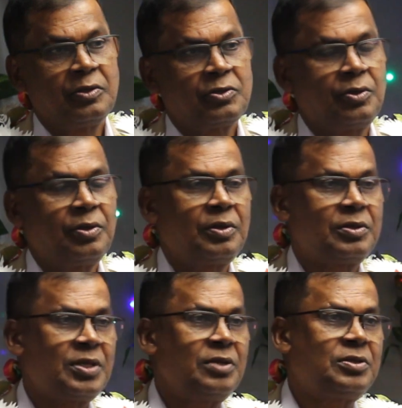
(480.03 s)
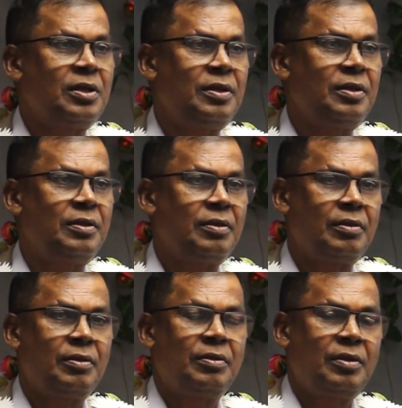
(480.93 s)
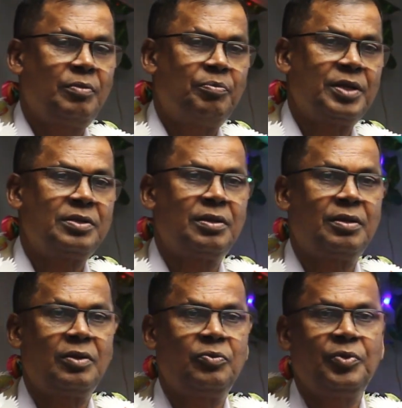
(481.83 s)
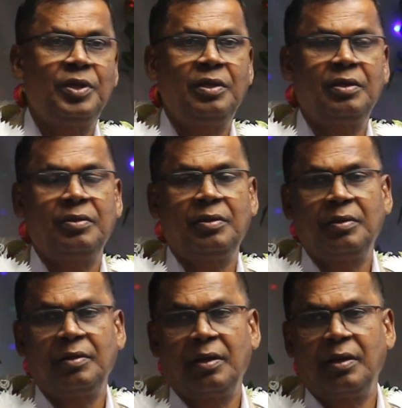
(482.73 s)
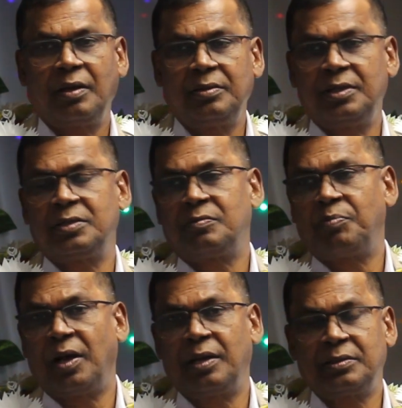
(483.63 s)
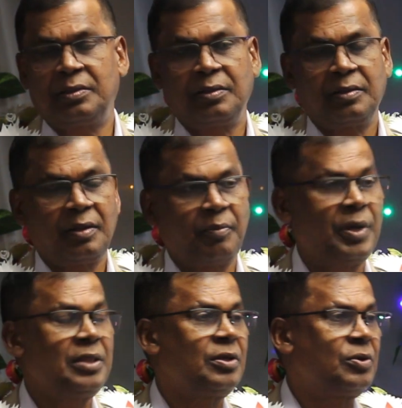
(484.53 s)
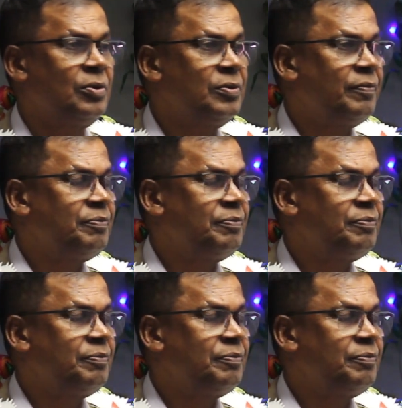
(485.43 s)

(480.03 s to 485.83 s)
So essentially, the budget that we just passed a month ago